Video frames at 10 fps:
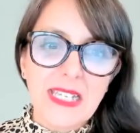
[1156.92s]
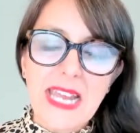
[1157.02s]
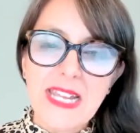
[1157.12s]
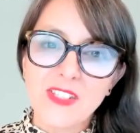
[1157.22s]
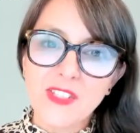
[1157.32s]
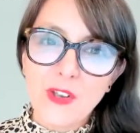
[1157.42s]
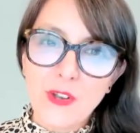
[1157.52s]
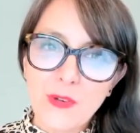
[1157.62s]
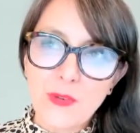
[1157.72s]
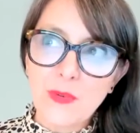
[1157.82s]
And
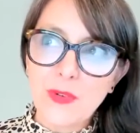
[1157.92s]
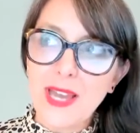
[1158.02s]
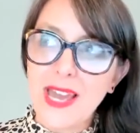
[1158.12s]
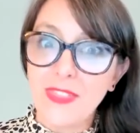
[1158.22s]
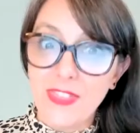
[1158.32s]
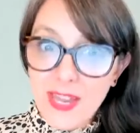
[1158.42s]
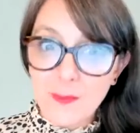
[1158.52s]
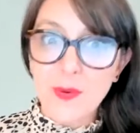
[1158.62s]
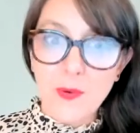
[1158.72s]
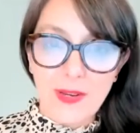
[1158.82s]
so at
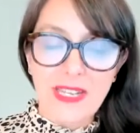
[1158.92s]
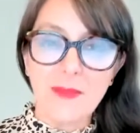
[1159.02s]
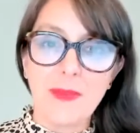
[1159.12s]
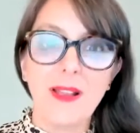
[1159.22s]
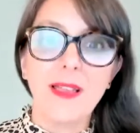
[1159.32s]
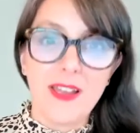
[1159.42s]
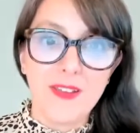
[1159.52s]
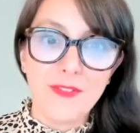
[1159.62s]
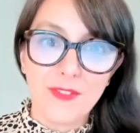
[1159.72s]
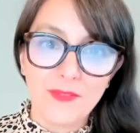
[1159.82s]
that point in my
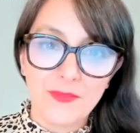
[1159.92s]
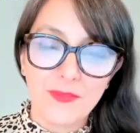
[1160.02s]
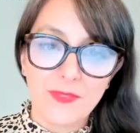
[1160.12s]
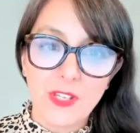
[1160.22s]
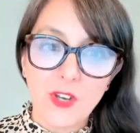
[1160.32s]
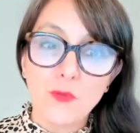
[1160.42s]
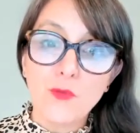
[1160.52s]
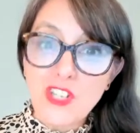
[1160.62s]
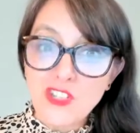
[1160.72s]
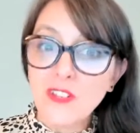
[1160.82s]
life,
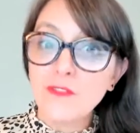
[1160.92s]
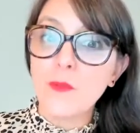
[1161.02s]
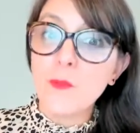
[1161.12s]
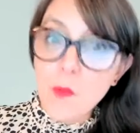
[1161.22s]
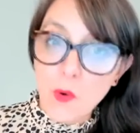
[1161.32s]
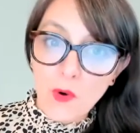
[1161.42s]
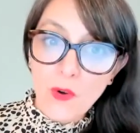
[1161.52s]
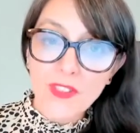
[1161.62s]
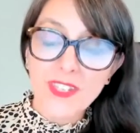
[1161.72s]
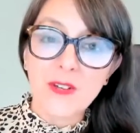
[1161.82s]
reaching for
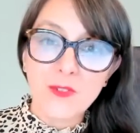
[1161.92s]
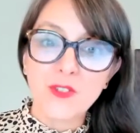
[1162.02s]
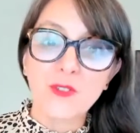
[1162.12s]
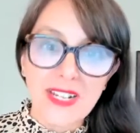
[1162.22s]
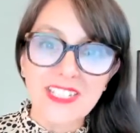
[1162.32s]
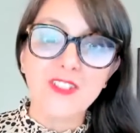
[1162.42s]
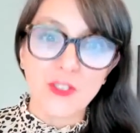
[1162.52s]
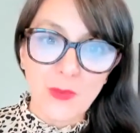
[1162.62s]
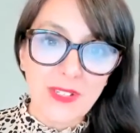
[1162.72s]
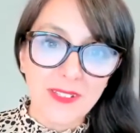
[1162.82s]
more than I was already
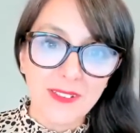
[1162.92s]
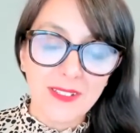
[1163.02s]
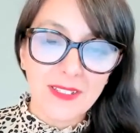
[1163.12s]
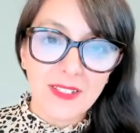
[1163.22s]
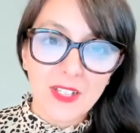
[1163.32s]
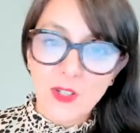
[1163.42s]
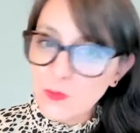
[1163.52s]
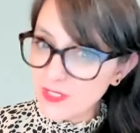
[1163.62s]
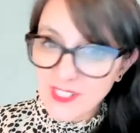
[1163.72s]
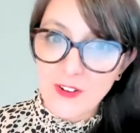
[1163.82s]
doing
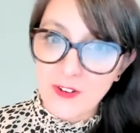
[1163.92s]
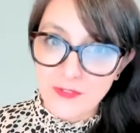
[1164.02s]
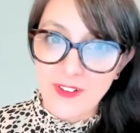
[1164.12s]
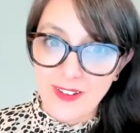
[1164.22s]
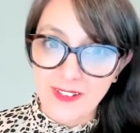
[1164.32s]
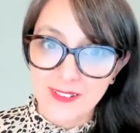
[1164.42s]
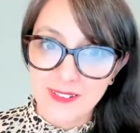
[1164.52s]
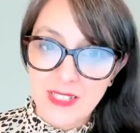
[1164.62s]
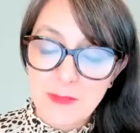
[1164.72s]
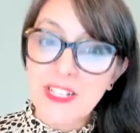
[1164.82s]
was terrifying
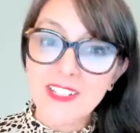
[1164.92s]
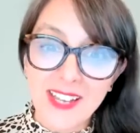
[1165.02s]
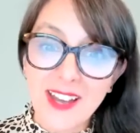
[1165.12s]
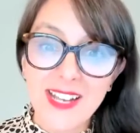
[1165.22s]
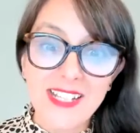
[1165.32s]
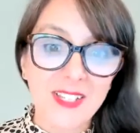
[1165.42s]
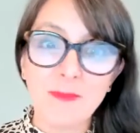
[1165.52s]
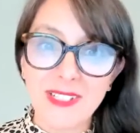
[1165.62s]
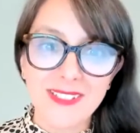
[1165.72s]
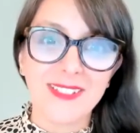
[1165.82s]
because I
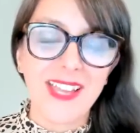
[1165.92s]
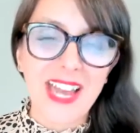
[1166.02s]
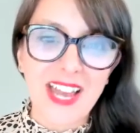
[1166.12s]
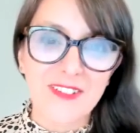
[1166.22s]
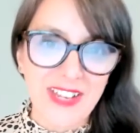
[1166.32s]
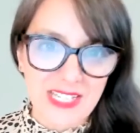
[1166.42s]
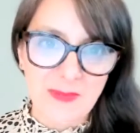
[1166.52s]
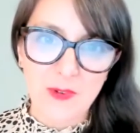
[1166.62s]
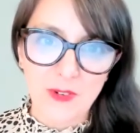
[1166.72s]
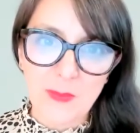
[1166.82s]
simply didn't have any
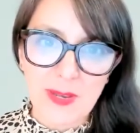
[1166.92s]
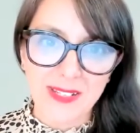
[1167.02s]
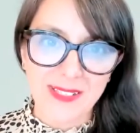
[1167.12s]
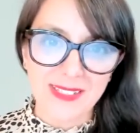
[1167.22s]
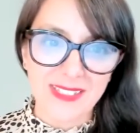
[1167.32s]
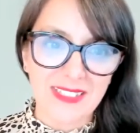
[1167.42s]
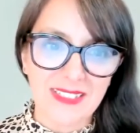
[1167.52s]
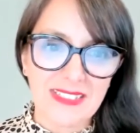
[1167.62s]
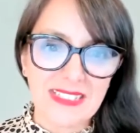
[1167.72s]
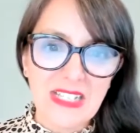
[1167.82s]
more capacity.
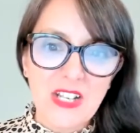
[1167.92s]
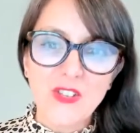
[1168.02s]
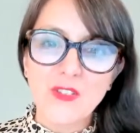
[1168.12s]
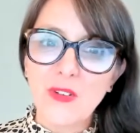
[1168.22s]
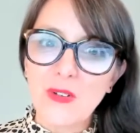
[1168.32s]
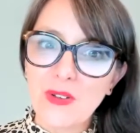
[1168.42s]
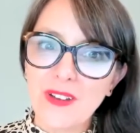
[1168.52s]
So